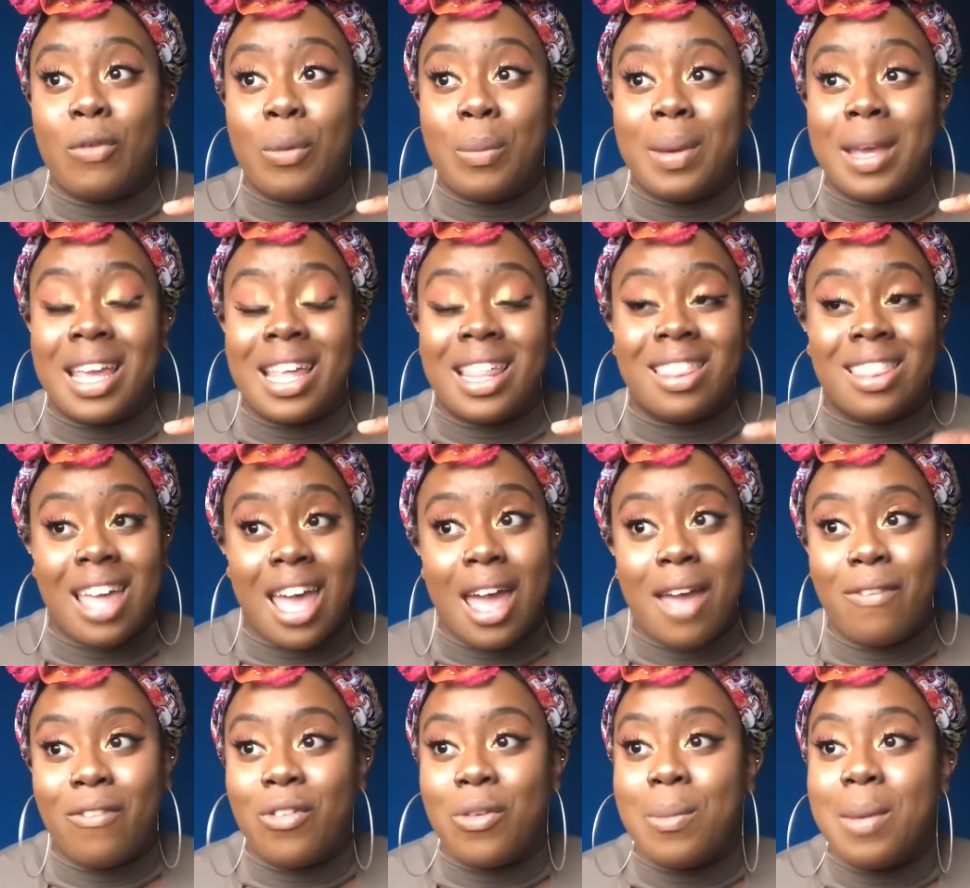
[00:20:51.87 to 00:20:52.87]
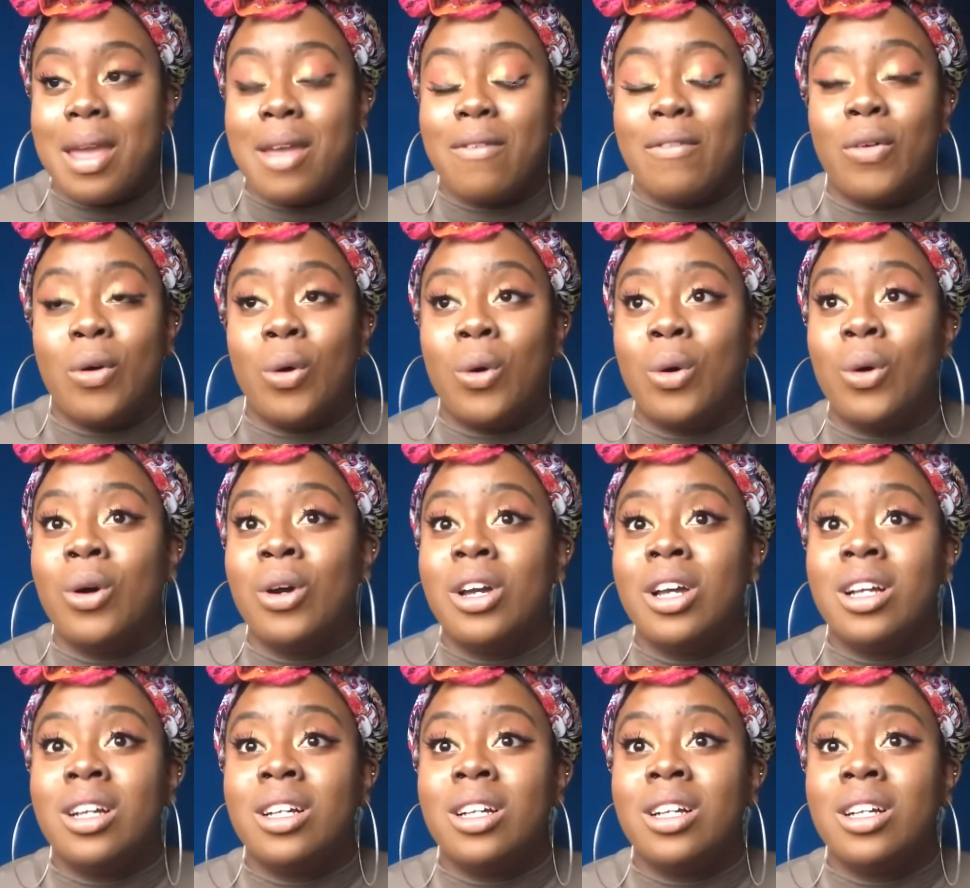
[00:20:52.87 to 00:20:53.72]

for being there for me, for